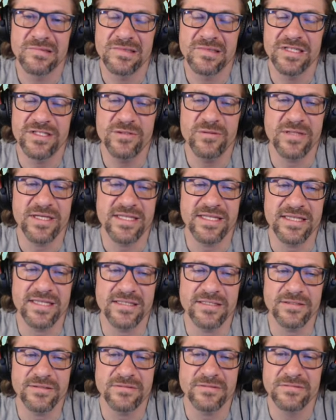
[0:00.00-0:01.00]
I do like that
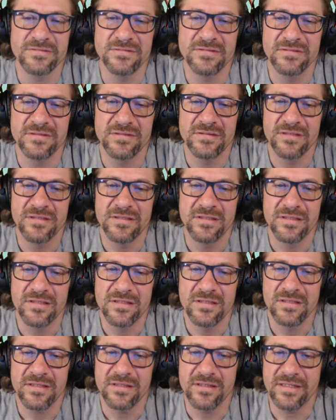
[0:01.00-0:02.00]
though.
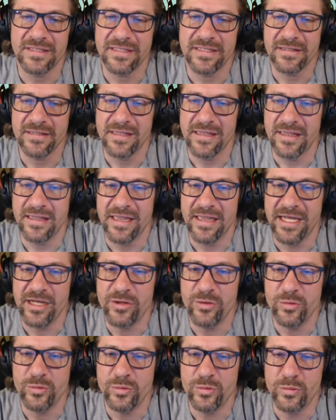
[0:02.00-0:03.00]
Like
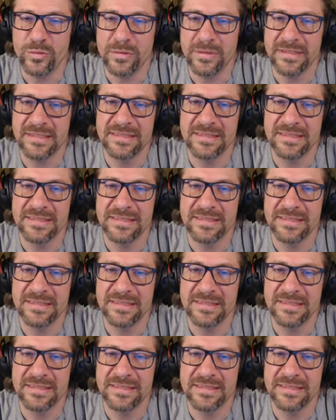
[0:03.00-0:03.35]
Lego.